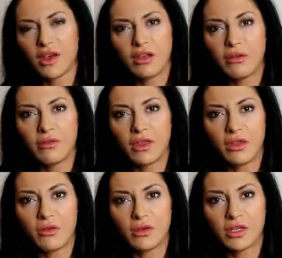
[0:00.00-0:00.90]
I don't
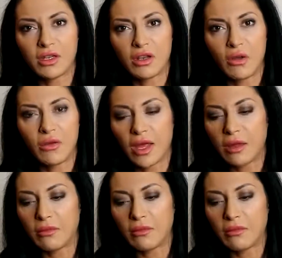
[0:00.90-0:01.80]
think you wanted to know
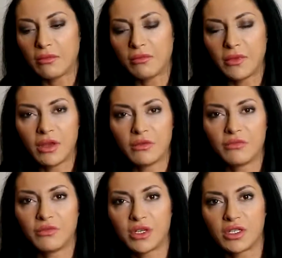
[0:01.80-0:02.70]
that. Yeah,
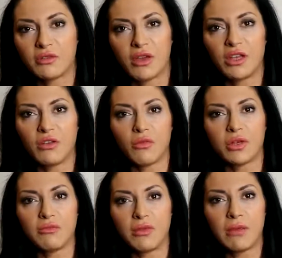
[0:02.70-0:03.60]
just, I don't
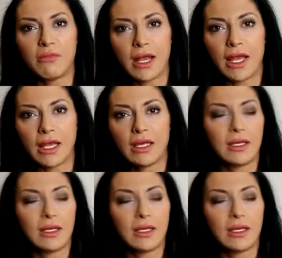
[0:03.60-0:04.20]
want a big belly.